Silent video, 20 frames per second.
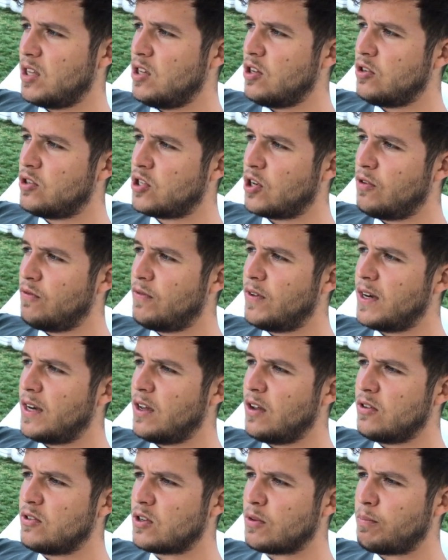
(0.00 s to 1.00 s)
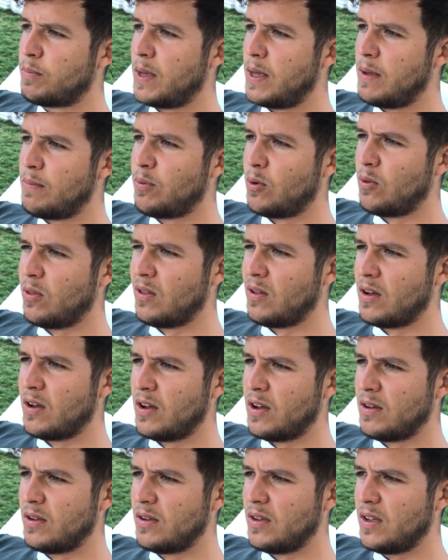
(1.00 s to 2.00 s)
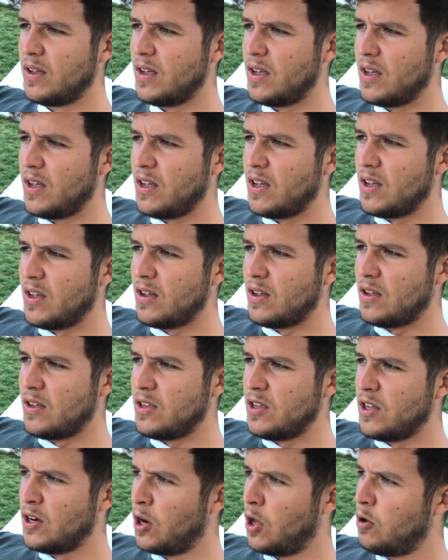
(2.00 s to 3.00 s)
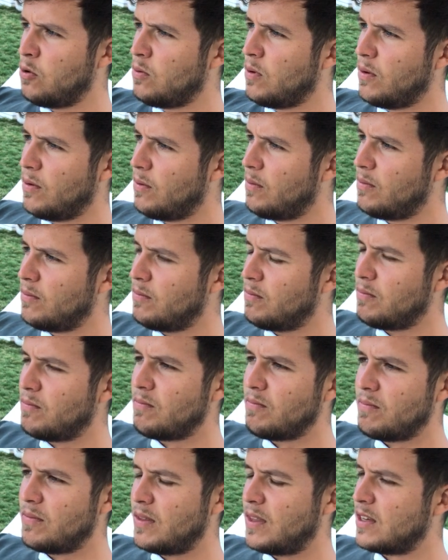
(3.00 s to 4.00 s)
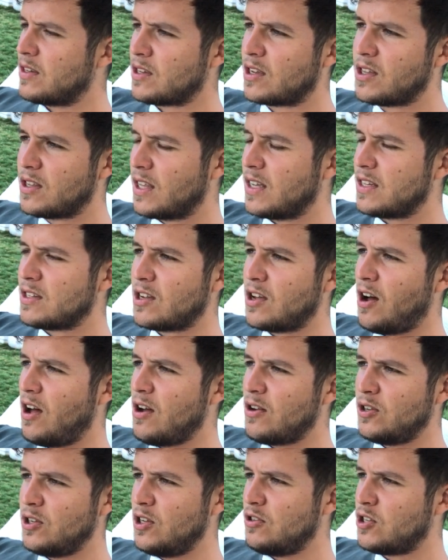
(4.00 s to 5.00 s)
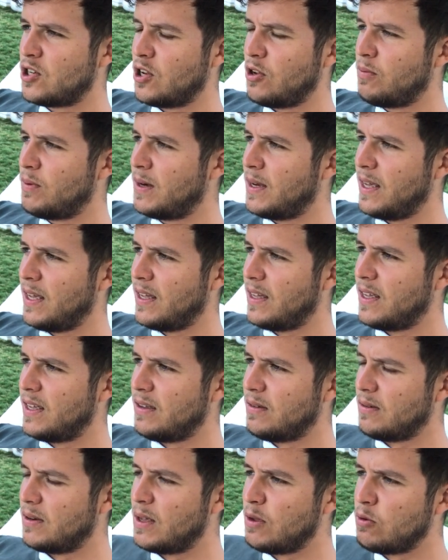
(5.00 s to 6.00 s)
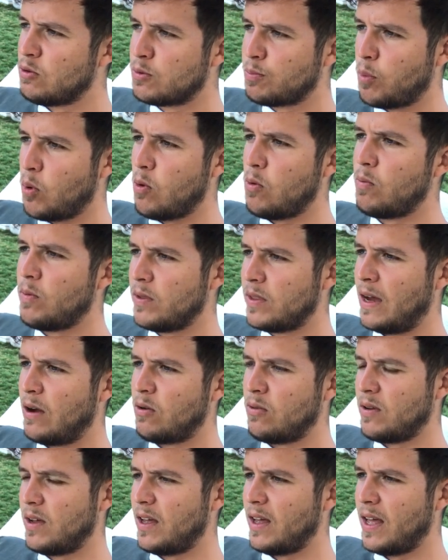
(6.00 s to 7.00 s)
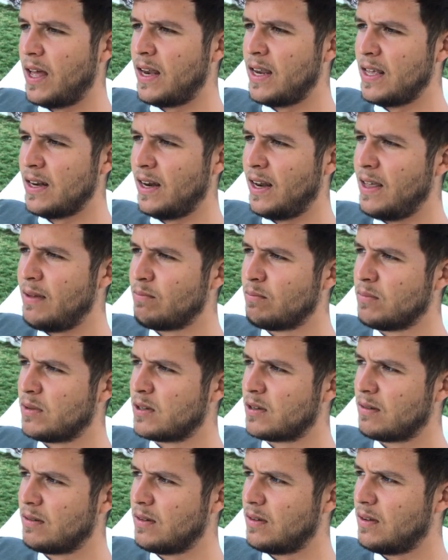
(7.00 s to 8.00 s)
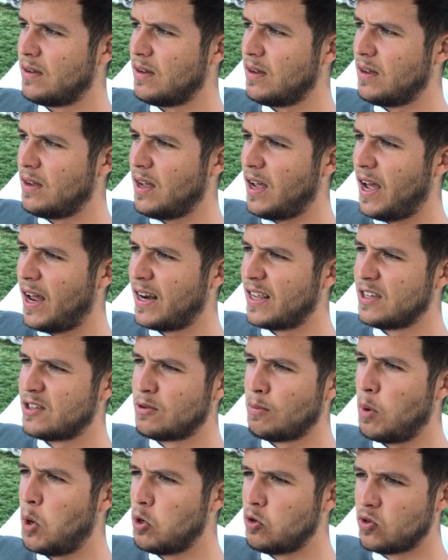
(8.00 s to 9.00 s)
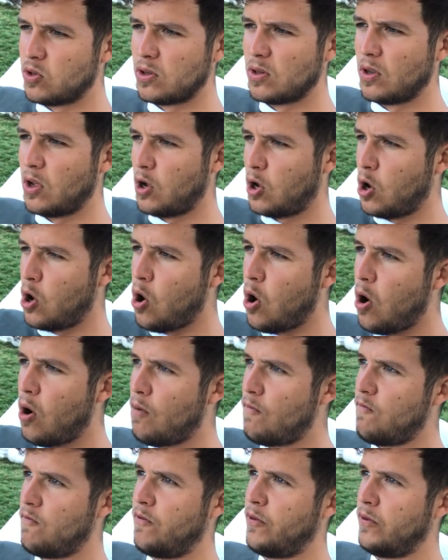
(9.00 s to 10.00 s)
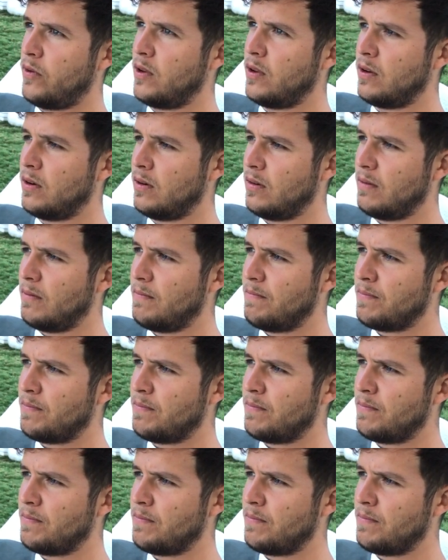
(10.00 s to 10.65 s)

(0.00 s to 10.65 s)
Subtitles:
YouTube videos of people that are, you know, there's a guy on YouTube and he was born without any limbs, and he's the most confident,